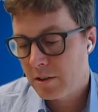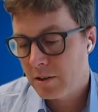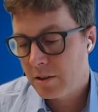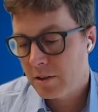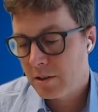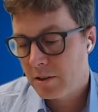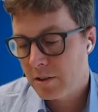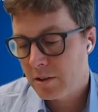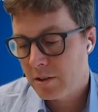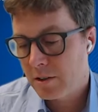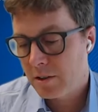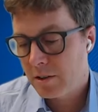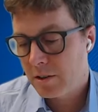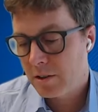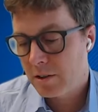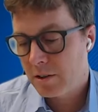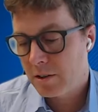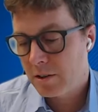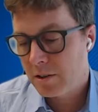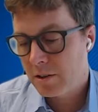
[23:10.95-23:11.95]
A health
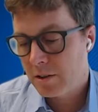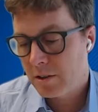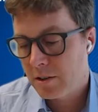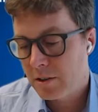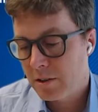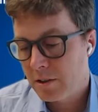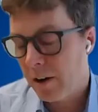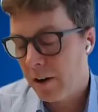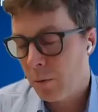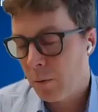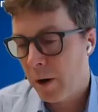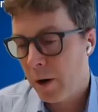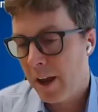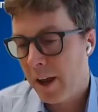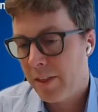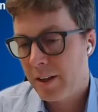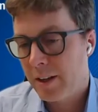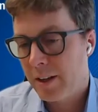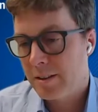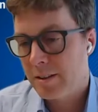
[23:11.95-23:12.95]
provider is providing
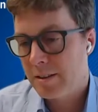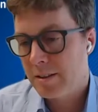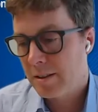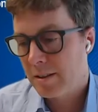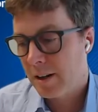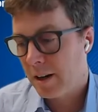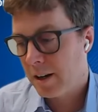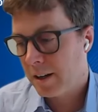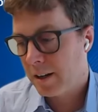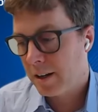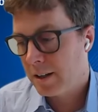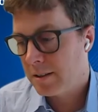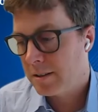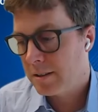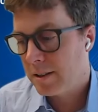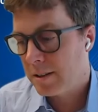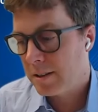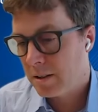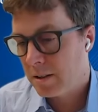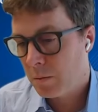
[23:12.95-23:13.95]
care in a way that's
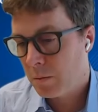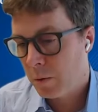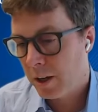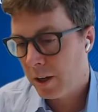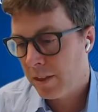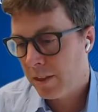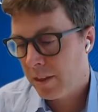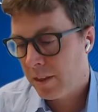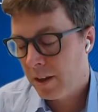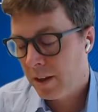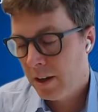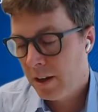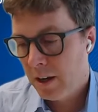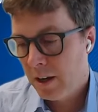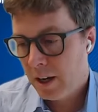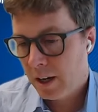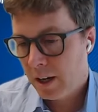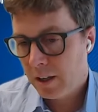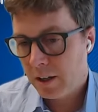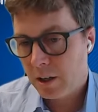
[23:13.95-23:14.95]
consistent with
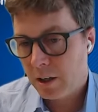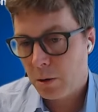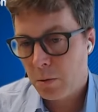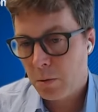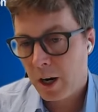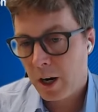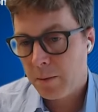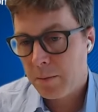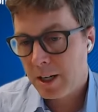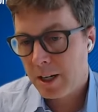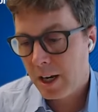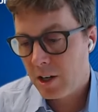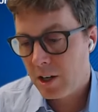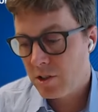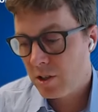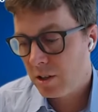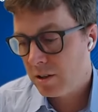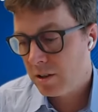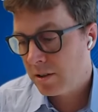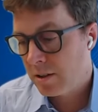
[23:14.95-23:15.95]
clinical
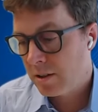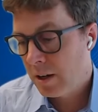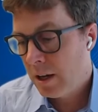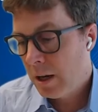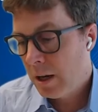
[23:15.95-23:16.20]
recommendations,